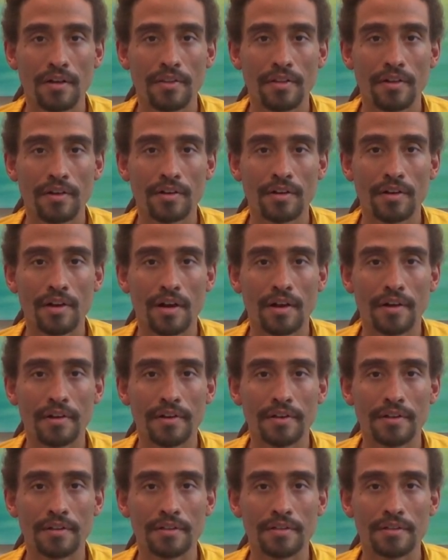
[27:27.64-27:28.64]
there God
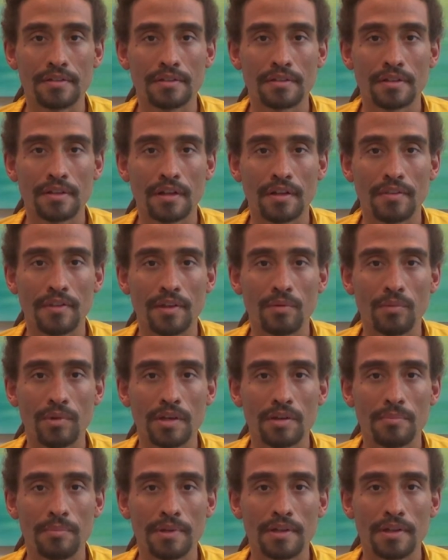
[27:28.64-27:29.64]
is. And then we
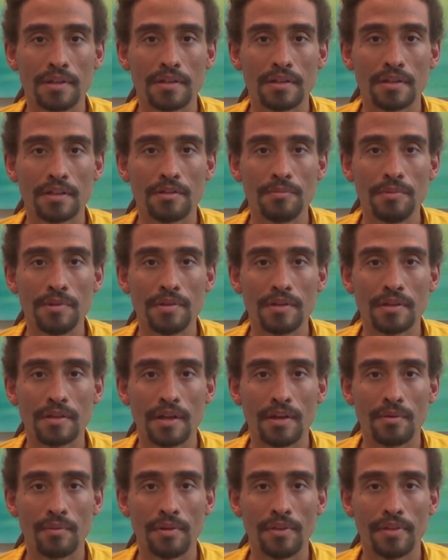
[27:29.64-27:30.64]
can begin to
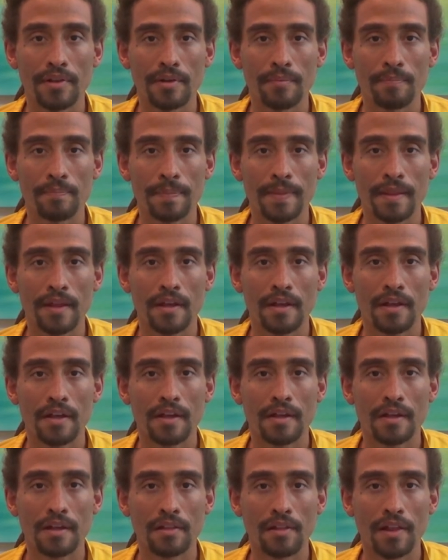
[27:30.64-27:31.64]
communicate with him
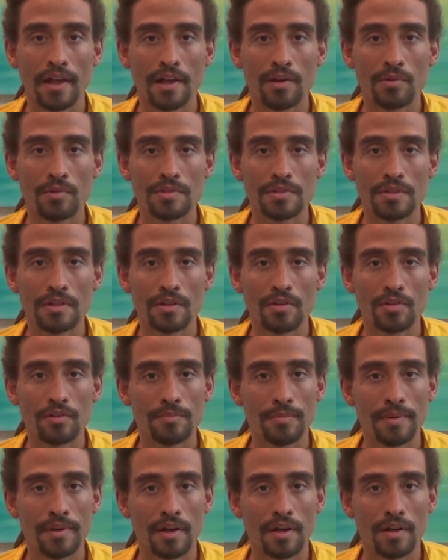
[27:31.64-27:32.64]
in a language that goes
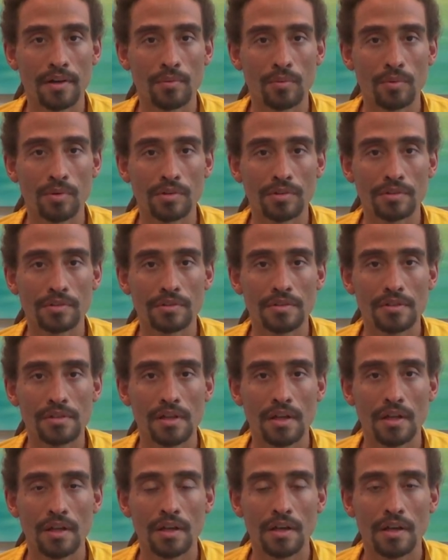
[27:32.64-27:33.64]
beyond words,
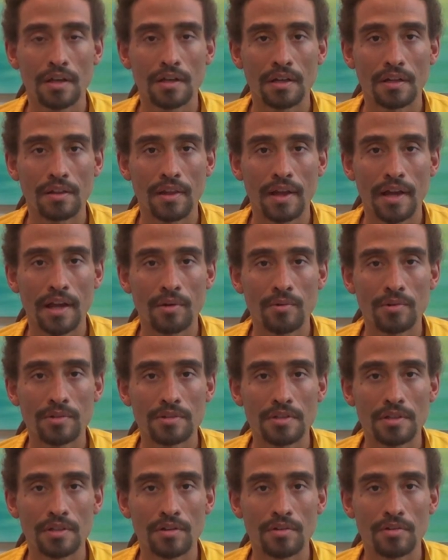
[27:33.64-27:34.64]
in a language
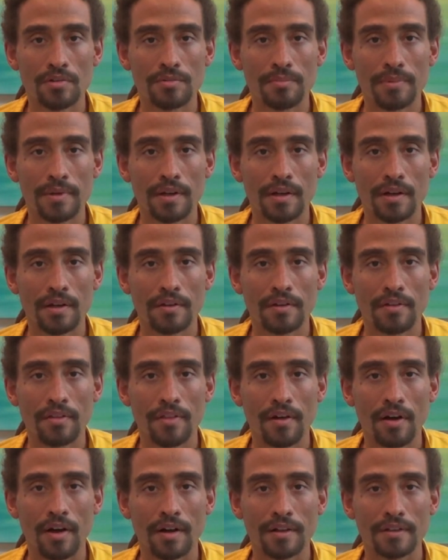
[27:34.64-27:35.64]
that goes beyond
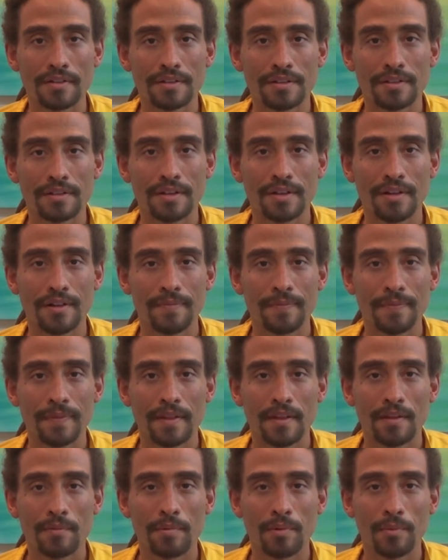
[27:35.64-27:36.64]
thoughts.
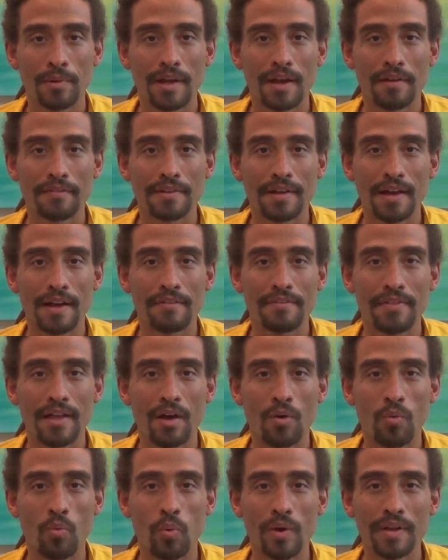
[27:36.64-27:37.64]
But we have to have
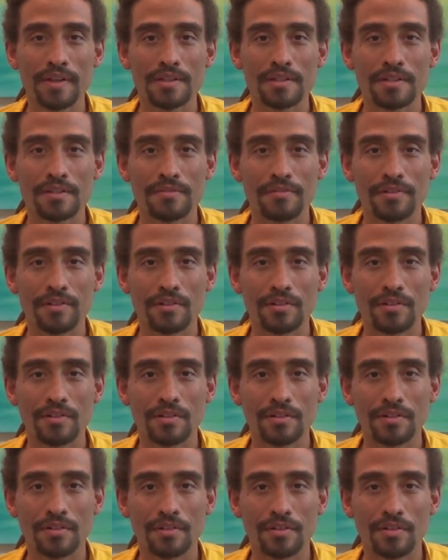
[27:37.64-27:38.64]
that wistful
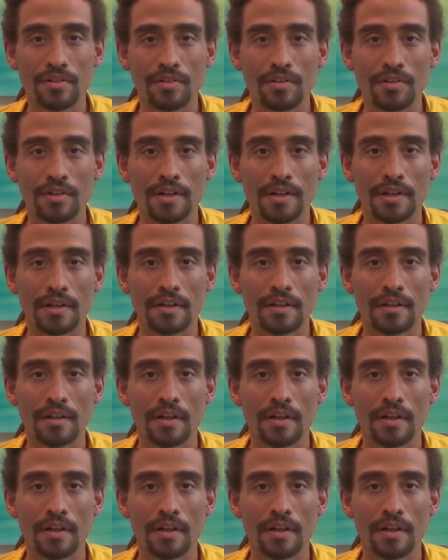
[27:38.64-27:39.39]
yearning,